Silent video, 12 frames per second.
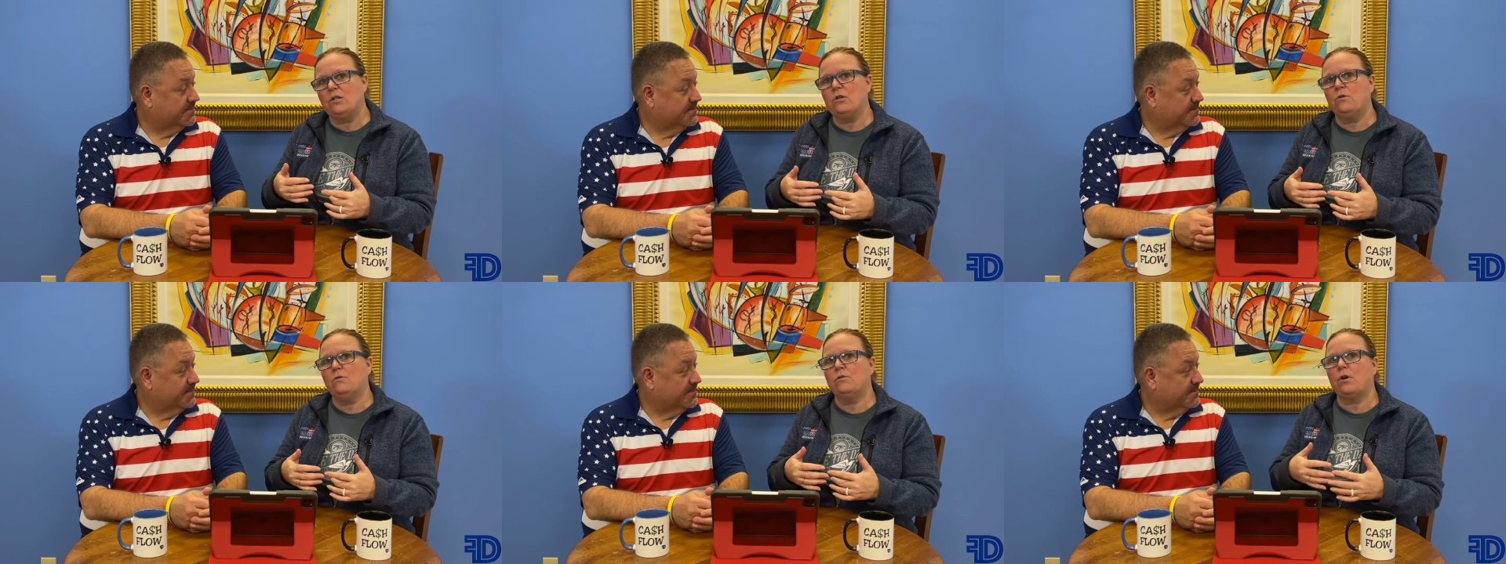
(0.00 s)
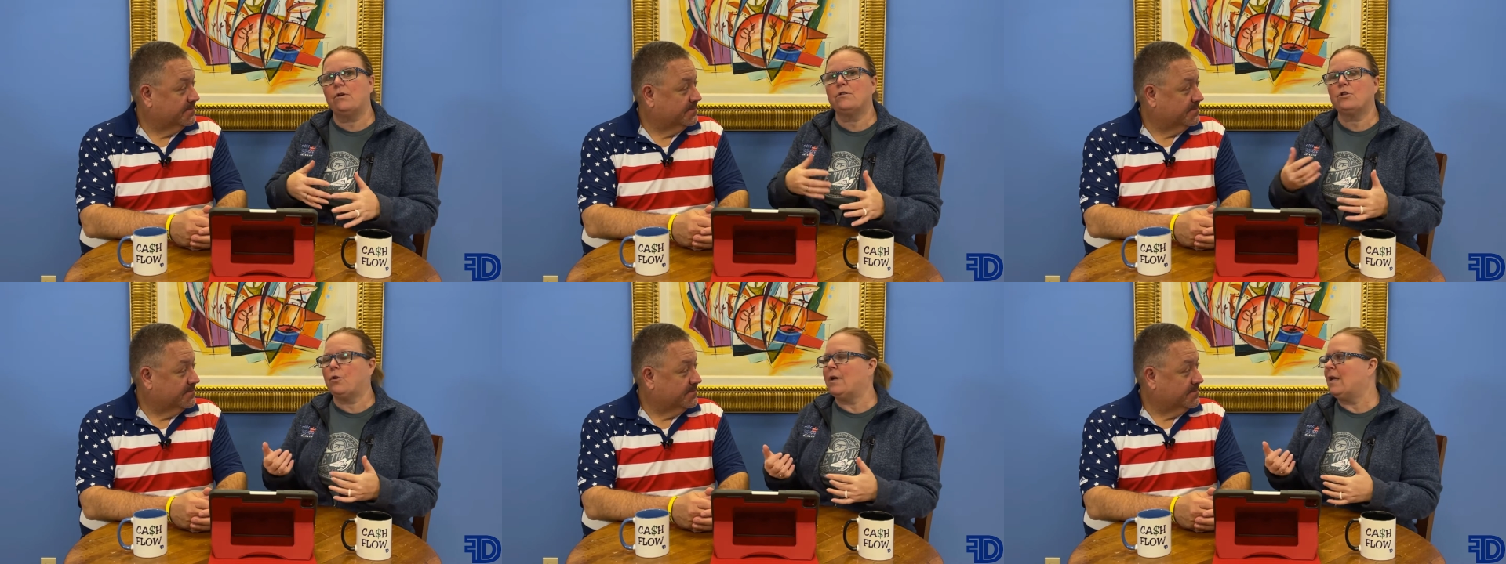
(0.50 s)
Speaker 1: to start
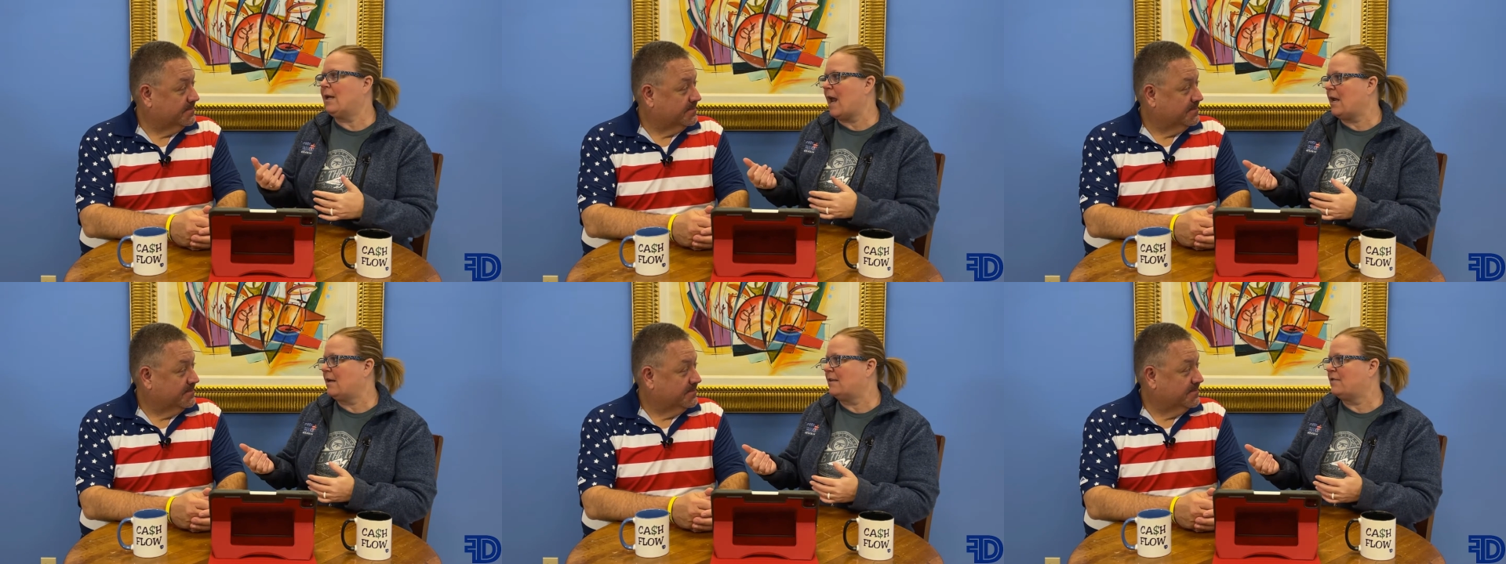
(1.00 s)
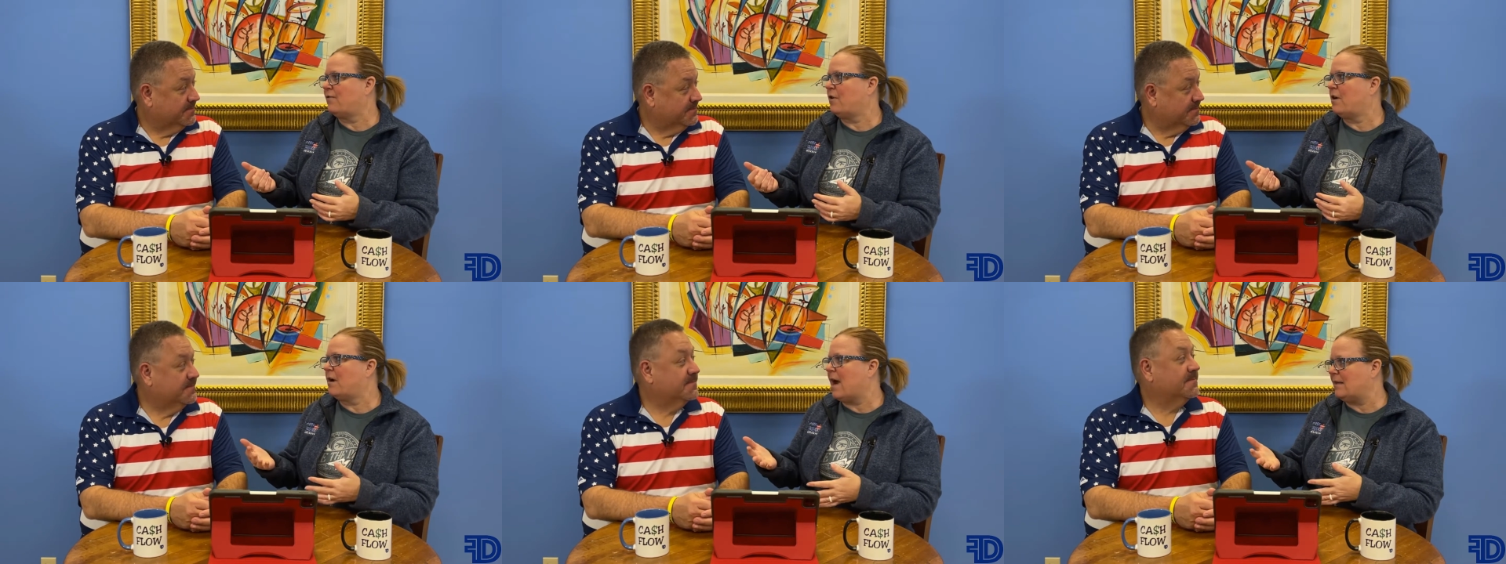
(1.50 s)
screening candidates for
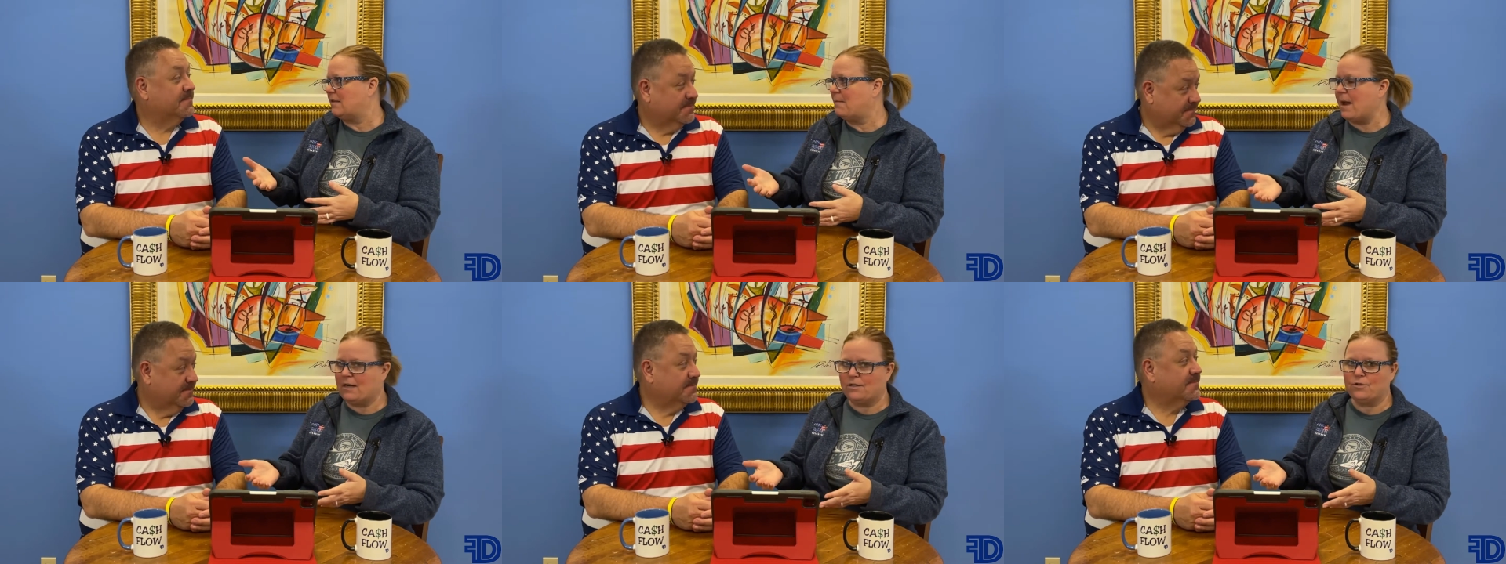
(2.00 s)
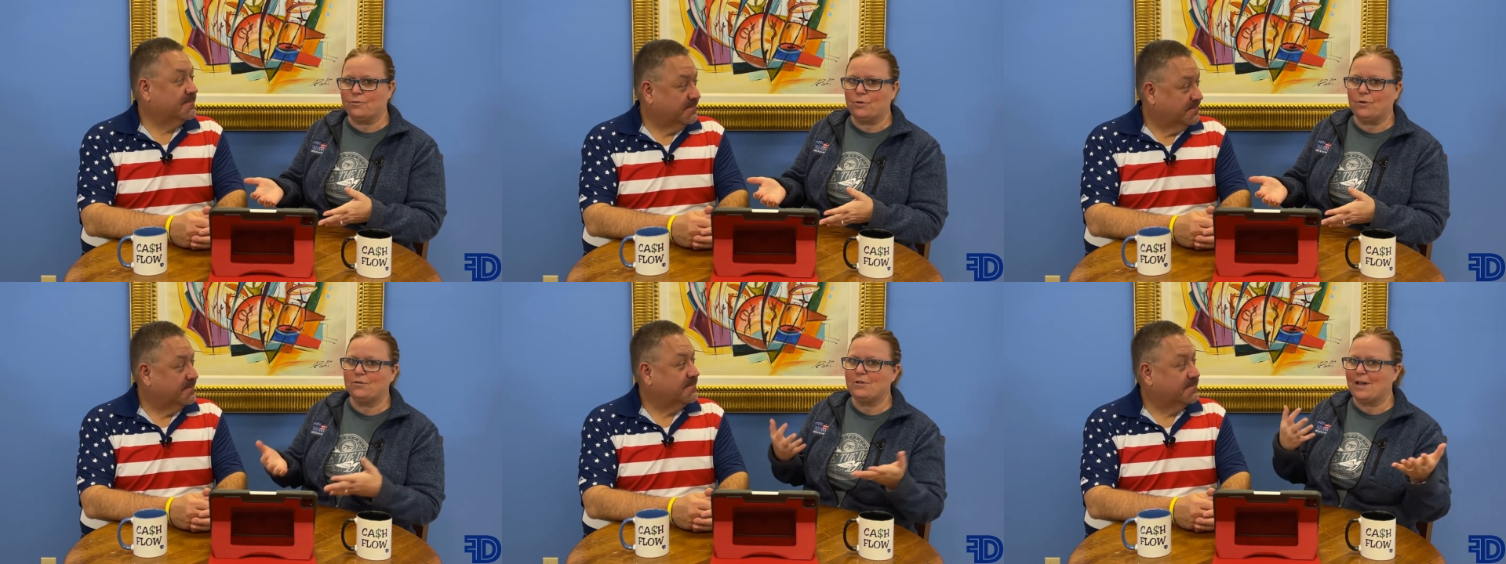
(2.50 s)
our asset manager
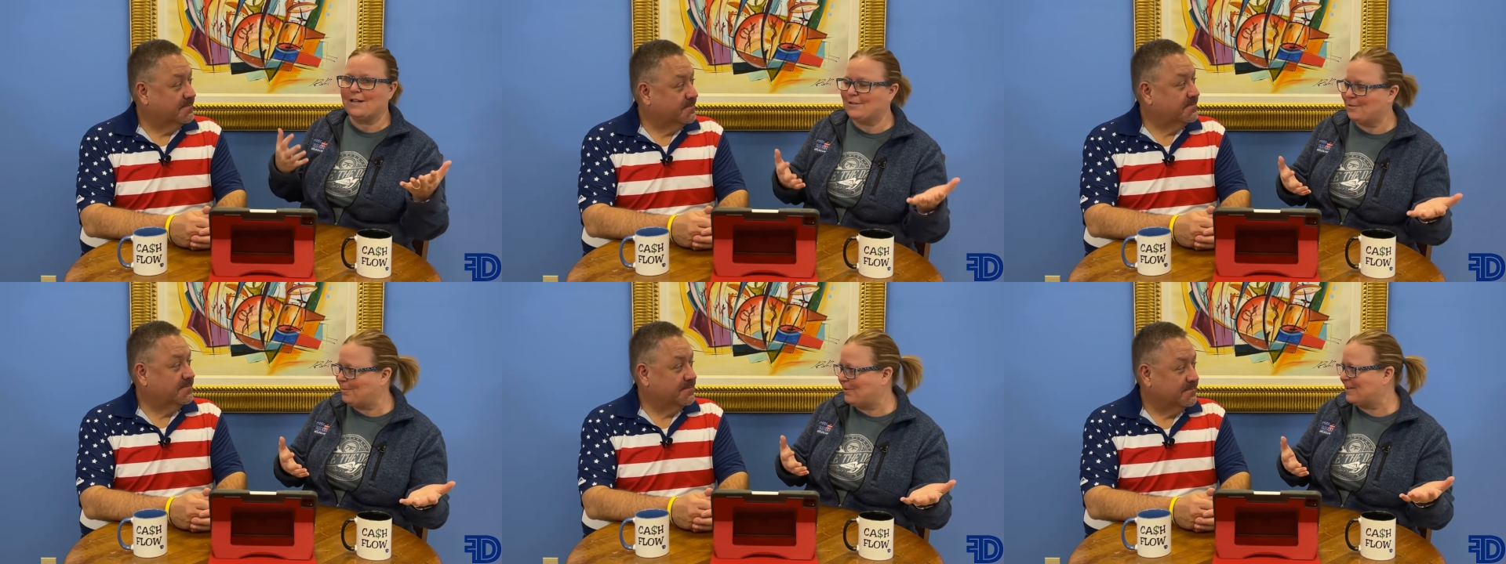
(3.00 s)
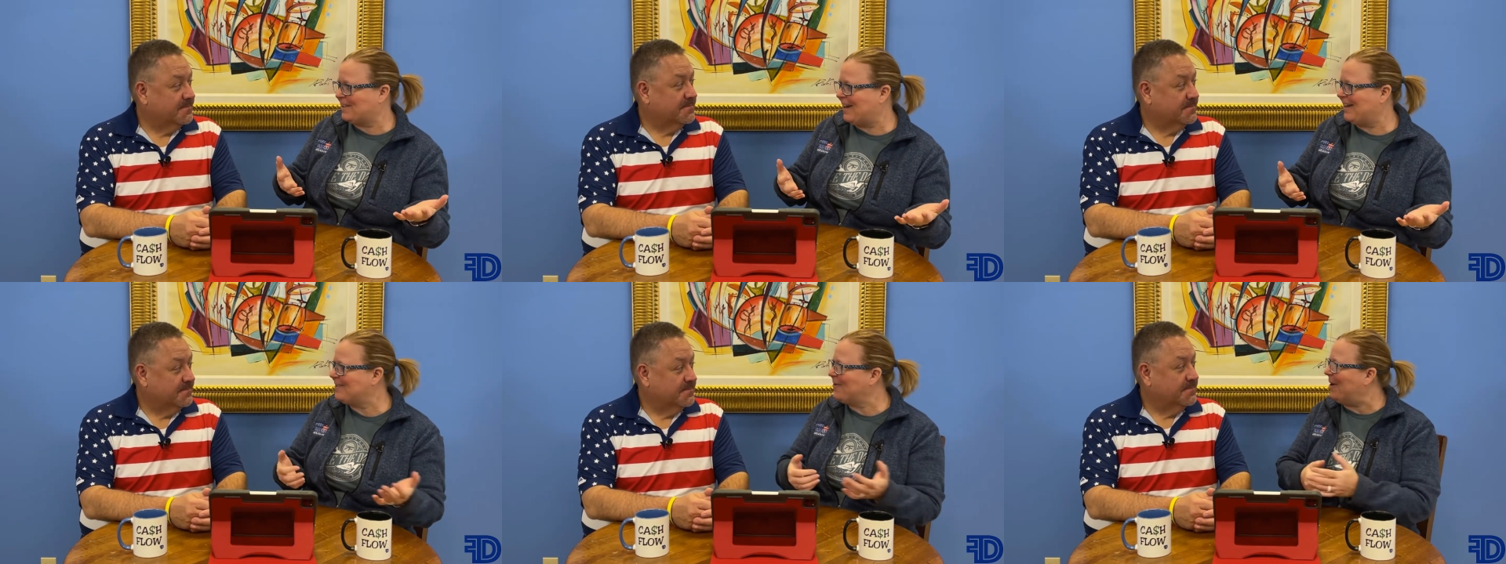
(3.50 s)
role. So that's super
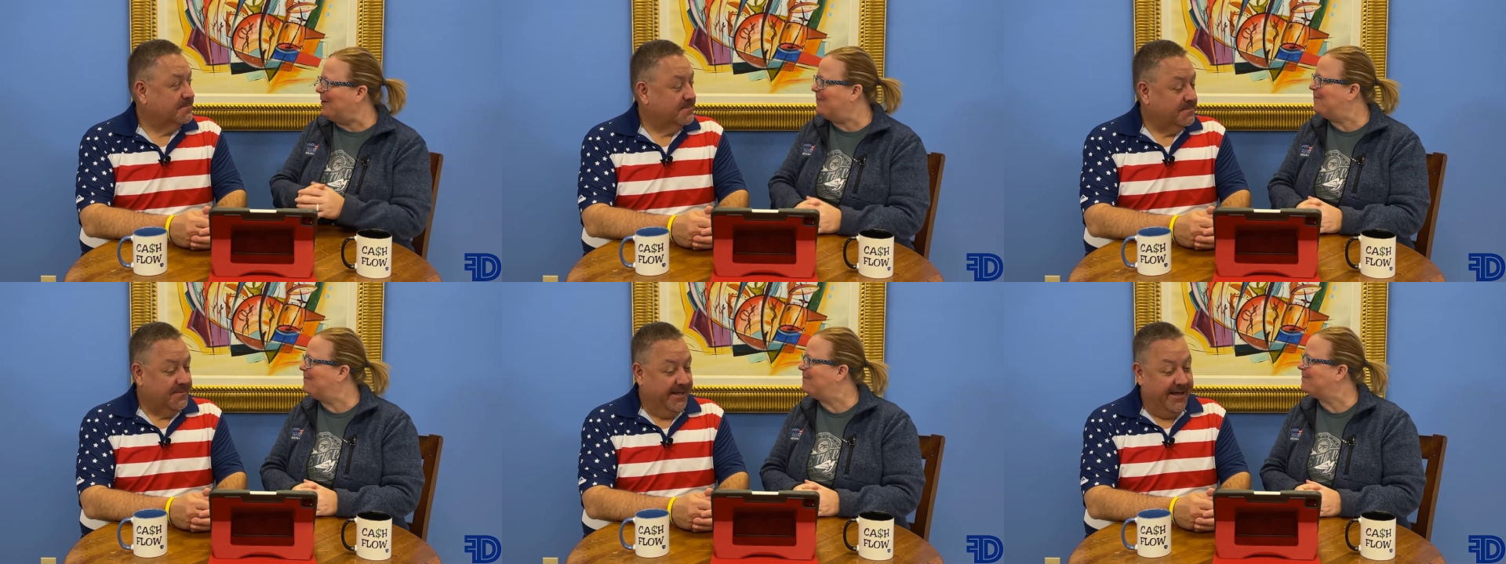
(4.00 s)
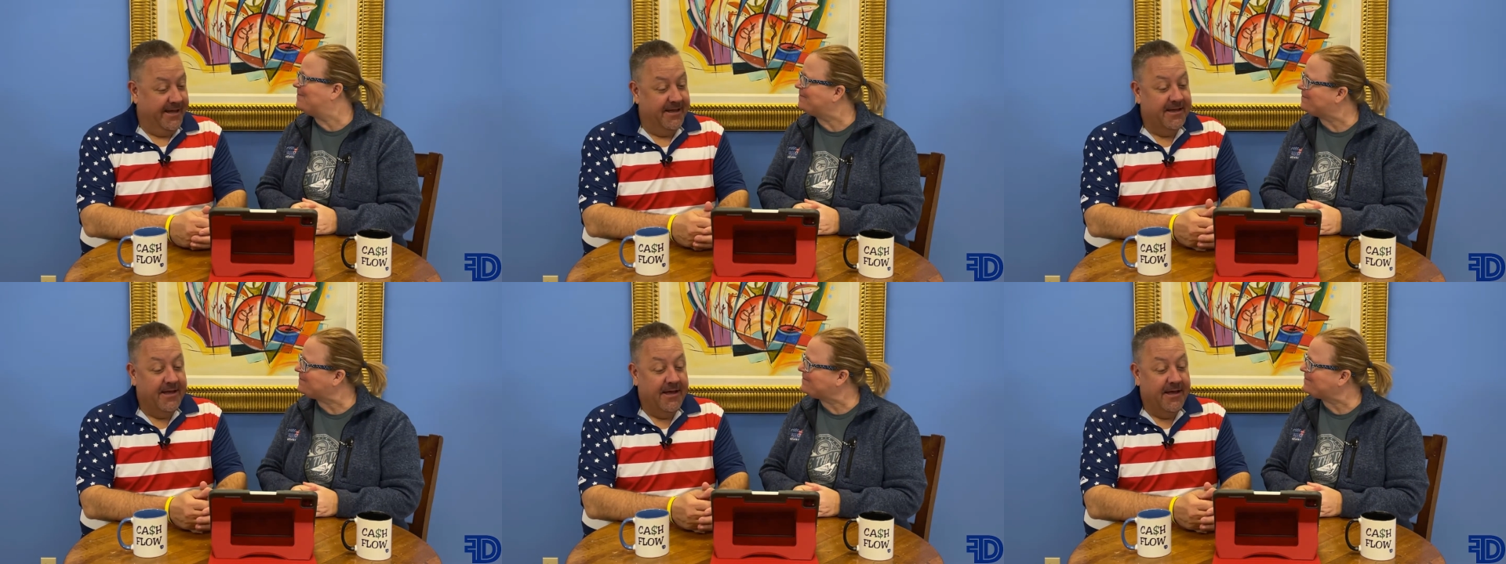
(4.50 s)
exciting as well.
Speaker 2: Yeah.